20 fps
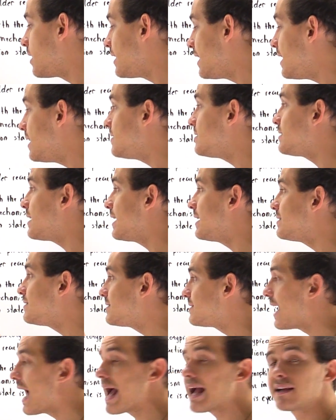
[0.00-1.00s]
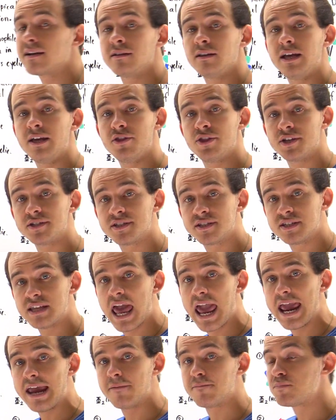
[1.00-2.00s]
is exactly the
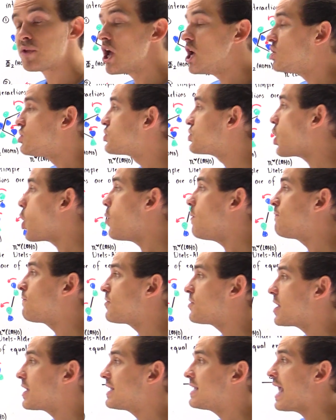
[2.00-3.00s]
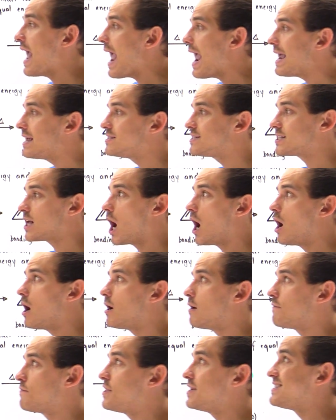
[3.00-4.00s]
same. So for the case
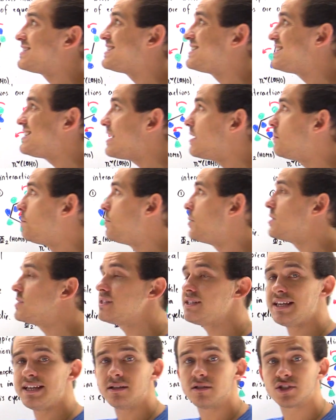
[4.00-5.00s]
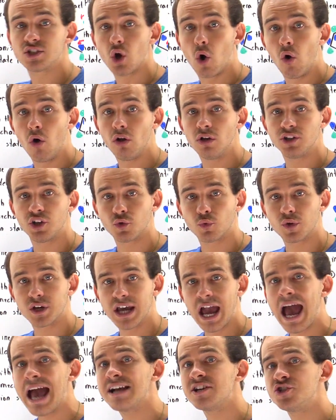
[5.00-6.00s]
of the simple Diels-Alder
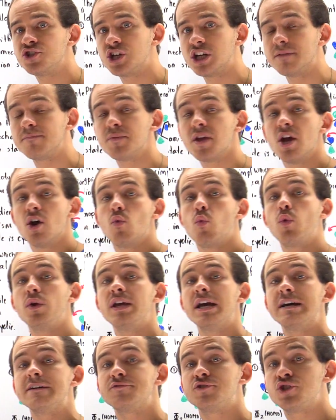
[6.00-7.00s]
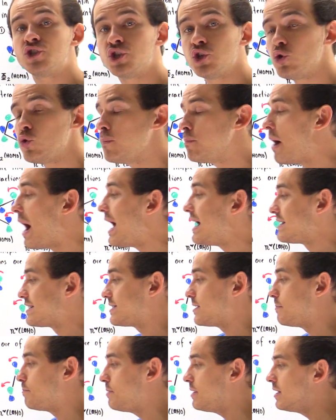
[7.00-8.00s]
reaction, we have two
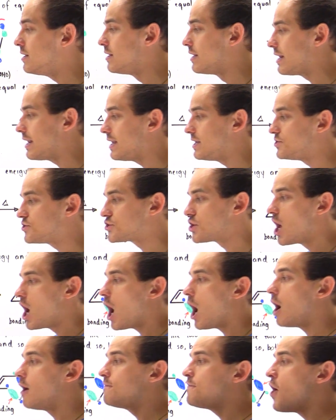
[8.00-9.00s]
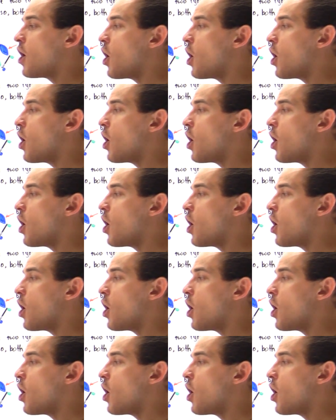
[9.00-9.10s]
possibilities of